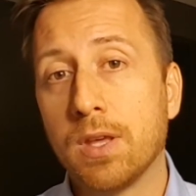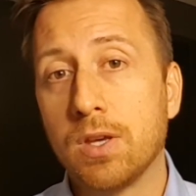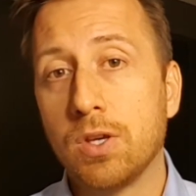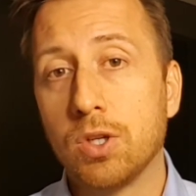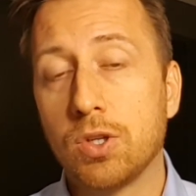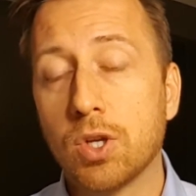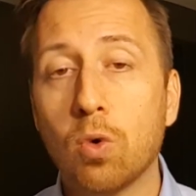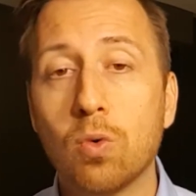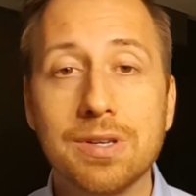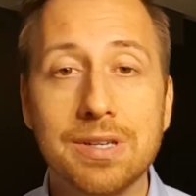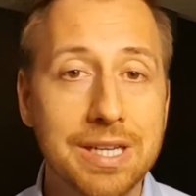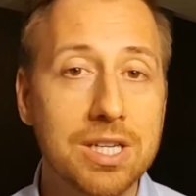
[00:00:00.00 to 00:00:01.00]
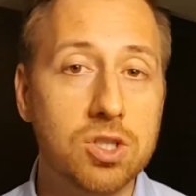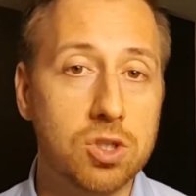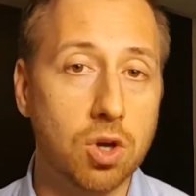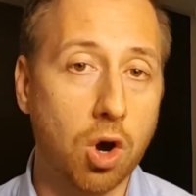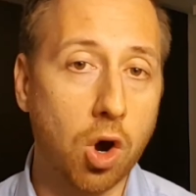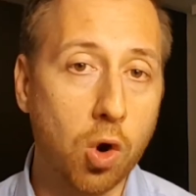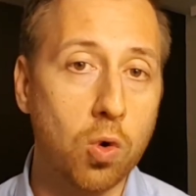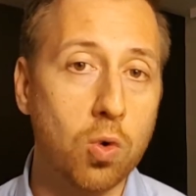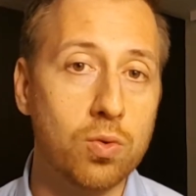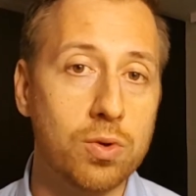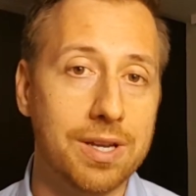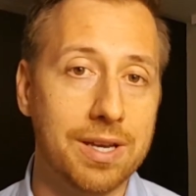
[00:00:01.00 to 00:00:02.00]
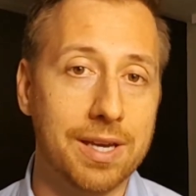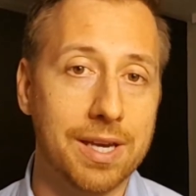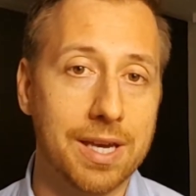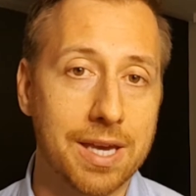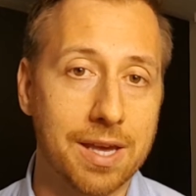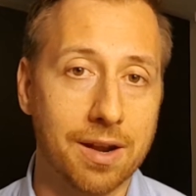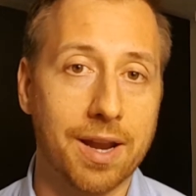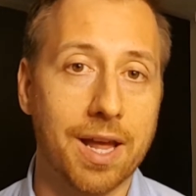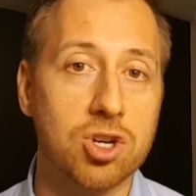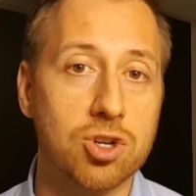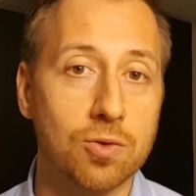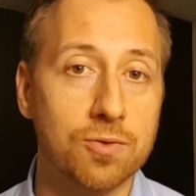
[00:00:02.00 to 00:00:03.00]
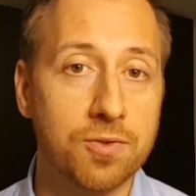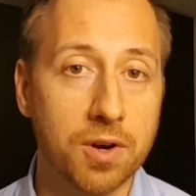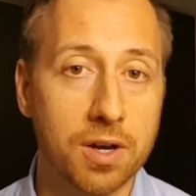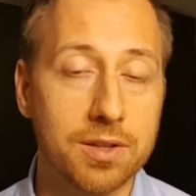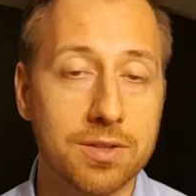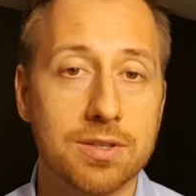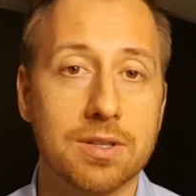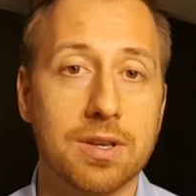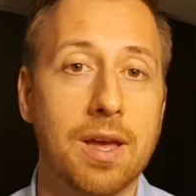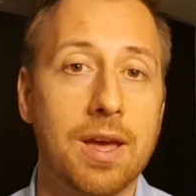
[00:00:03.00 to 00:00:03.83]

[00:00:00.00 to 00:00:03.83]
you don't need to own international funds